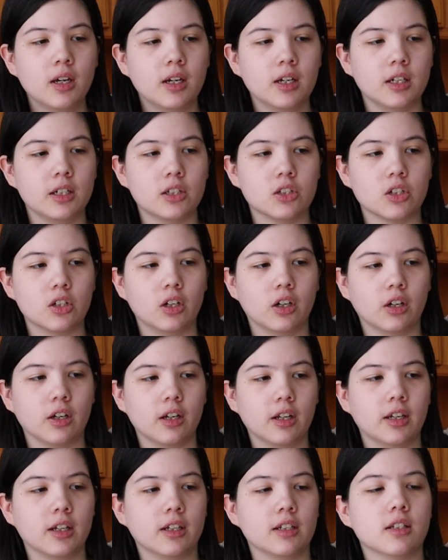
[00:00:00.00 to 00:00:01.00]
He's got
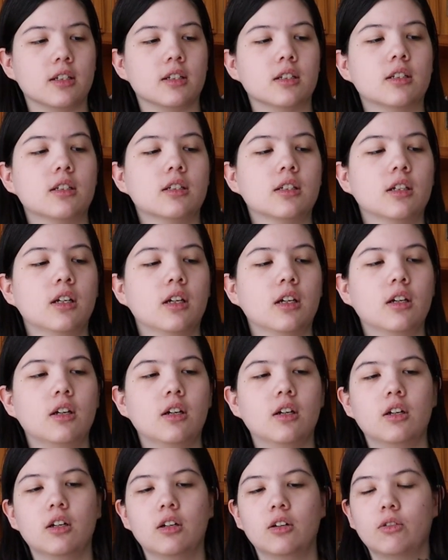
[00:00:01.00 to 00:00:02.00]
his
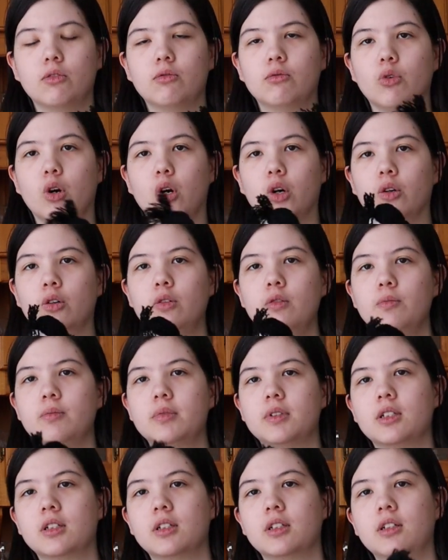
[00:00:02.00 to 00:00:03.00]

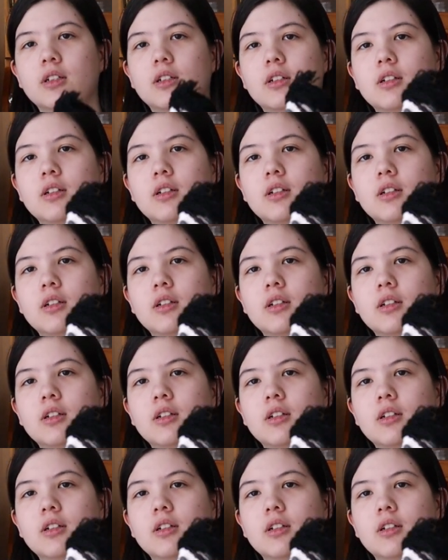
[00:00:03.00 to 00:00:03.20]
robes,